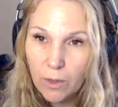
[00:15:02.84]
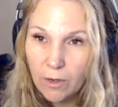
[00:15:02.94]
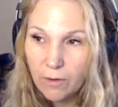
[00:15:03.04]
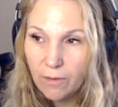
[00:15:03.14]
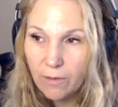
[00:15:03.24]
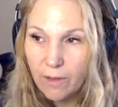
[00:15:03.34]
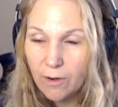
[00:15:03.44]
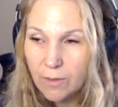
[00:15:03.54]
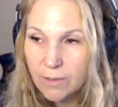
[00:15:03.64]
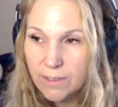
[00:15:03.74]
where
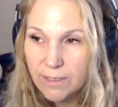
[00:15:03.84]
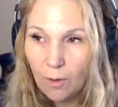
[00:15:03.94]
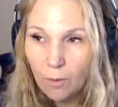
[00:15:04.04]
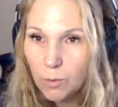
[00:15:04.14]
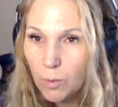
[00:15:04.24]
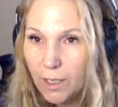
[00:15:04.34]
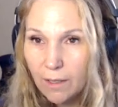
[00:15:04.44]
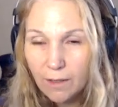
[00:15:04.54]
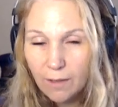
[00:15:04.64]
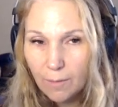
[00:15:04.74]
they're dealt
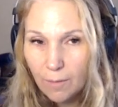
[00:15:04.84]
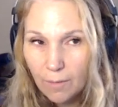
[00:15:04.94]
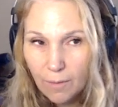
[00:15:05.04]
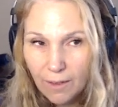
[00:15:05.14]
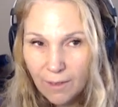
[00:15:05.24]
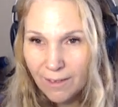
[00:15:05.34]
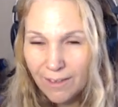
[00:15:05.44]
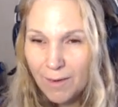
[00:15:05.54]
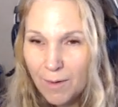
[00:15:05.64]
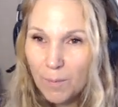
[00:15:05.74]
with
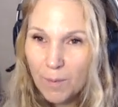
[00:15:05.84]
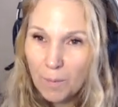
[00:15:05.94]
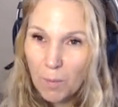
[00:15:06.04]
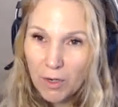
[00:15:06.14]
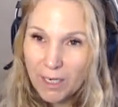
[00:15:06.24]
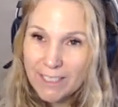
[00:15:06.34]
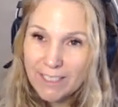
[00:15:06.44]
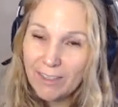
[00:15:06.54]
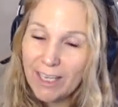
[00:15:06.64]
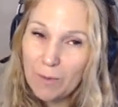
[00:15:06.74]
more
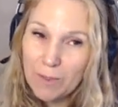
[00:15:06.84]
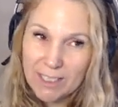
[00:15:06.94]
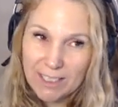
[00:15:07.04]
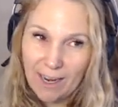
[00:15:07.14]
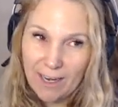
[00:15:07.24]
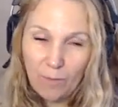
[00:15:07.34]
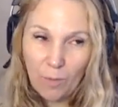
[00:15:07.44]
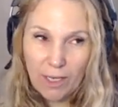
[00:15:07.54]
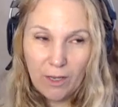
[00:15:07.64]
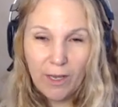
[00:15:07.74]
easily, which is kind of
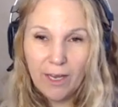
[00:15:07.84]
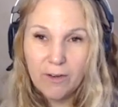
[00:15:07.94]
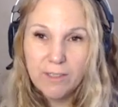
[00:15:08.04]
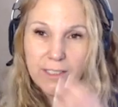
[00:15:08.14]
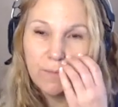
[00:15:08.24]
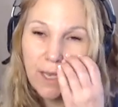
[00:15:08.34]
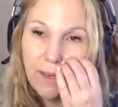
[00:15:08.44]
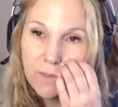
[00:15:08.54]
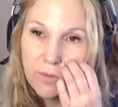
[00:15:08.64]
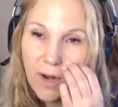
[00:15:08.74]
what you hear
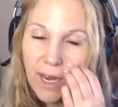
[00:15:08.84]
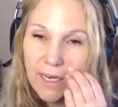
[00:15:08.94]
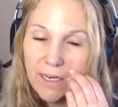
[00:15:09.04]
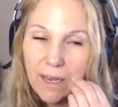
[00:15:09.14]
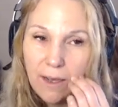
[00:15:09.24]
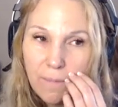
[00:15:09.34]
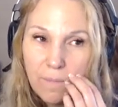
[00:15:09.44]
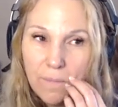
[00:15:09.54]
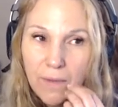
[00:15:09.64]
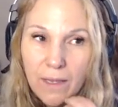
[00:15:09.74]
sometimes, right?
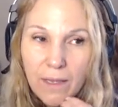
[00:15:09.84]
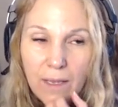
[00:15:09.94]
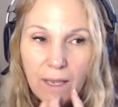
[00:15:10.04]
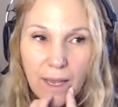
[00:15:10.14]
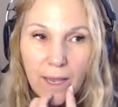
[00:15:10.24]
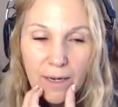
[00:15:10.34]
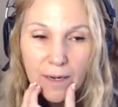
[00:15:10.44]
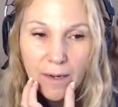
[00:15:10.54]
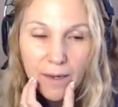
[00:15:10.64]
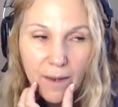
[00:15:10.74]

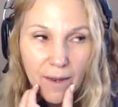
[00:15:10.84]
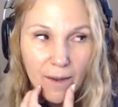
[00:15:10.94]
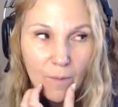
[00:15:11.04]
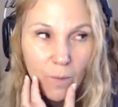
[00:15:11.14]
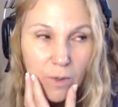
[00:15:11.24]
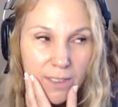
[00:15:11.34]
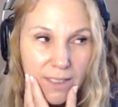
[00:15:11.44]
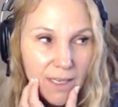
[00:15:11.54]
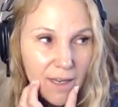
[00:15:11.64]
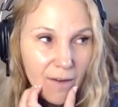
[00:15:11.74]
And we're
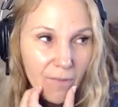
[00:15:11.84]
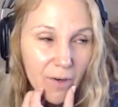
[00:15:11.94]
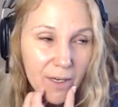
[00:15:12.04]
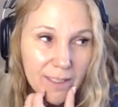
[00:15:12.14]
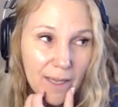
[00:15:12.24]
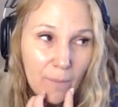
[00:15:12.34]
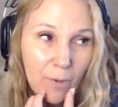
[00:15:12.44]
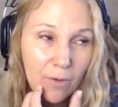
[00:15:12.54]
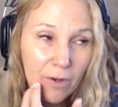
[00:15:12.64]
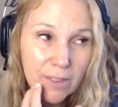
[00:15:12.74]
seeing, for
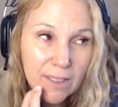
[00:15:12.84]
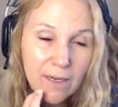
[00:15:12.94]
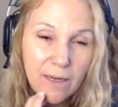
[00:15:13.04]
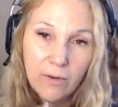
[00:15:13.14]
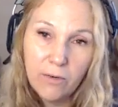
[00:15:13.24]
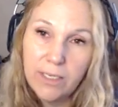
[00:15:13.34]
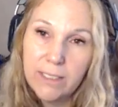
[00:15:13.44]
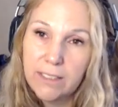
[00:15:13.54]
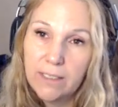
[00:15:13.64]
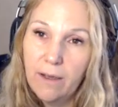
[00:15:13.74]
example, there's an
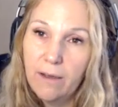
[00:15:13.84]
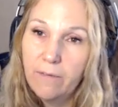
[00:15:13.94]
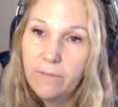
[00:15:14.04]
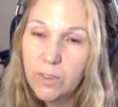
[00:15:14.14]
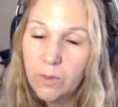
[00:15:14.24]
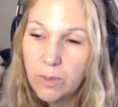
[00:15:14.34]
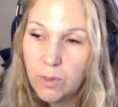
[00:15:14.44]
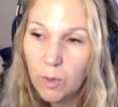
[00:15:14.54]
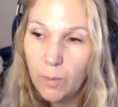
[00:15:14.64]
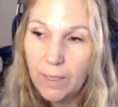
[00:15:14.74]
increase of
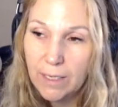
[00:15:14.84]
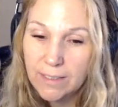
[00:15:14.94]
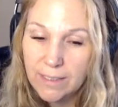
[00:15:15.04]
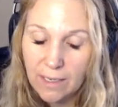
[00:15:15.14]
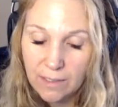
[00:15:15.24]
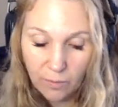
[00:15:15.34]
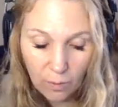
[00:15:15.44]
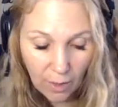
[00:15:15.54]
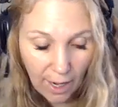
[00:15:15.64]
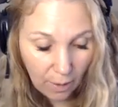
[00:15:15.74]
students who are being sent
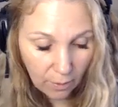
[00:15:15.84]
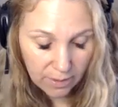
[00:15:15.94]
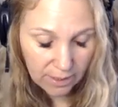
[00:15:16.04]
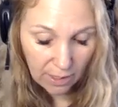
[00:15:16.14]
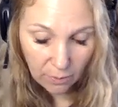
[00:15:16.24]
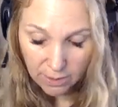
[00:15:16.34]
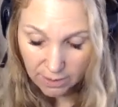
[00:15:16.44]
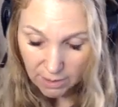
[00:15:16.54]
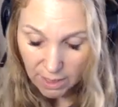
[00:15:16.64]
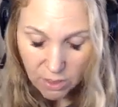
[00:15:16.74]
for out-of-state
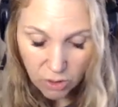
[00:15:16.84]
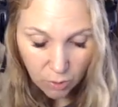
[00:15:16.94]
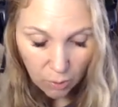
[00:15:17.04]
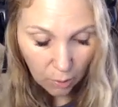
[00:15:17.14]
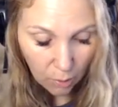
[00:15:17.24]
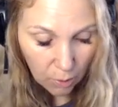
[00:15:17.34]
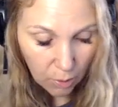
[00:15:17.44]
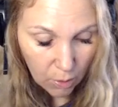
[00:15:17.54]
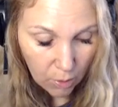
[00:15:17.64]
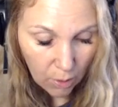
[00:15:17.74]
residential.